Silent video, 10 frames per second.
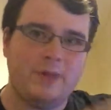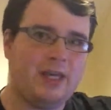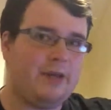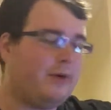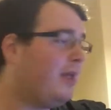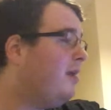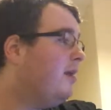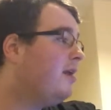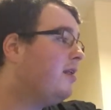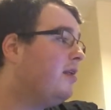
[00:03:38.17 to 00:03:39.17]
Anyway,
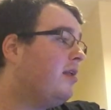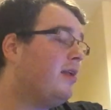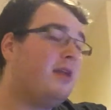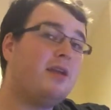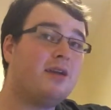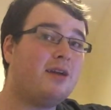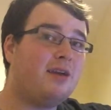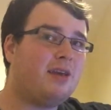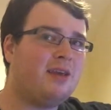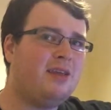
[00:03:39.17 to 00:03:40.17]

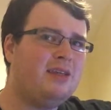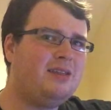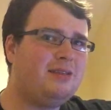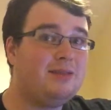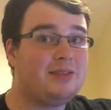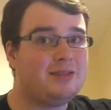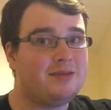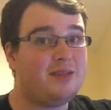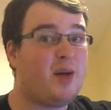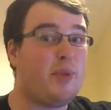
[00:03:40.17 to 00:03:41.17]
he's
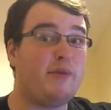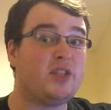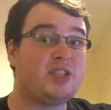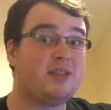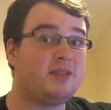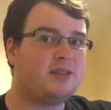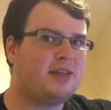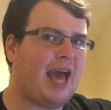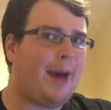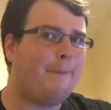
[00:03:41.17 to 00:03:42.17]
a bit of a
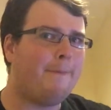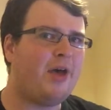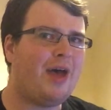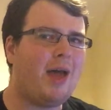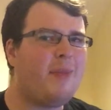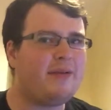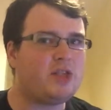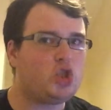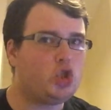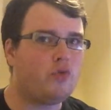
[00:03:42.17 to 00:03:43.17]
scamp, a bit of a
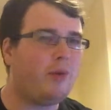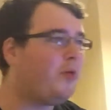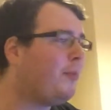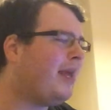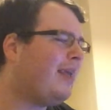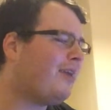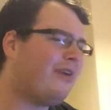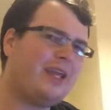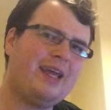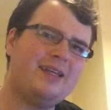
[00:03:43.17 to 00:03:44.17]
troublemaker,
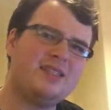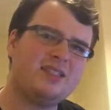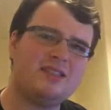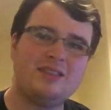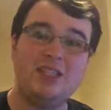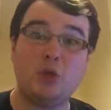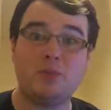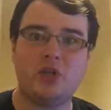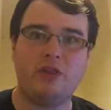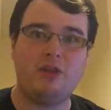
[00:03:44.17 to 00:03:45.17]
I guess. He
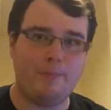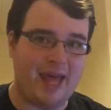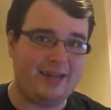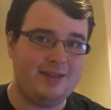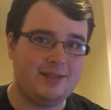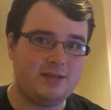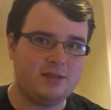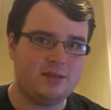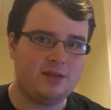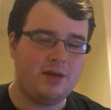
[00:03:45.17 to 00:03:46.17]
jumps on the
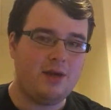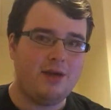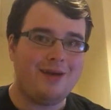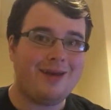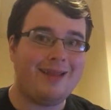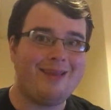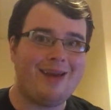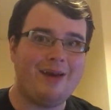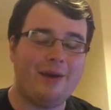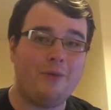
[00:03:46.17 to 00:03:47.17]
beds, and
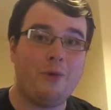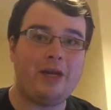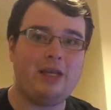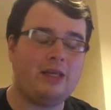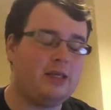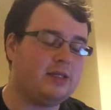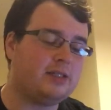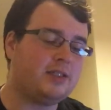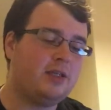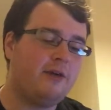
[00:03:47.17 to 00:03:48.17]
then when he
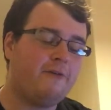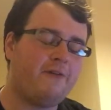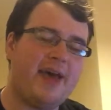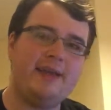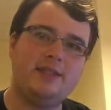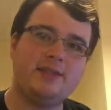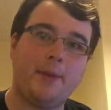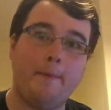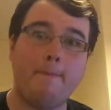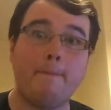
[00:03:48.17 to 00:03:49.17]
is fed
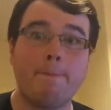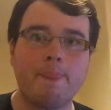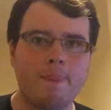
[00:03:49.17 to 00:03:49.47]
some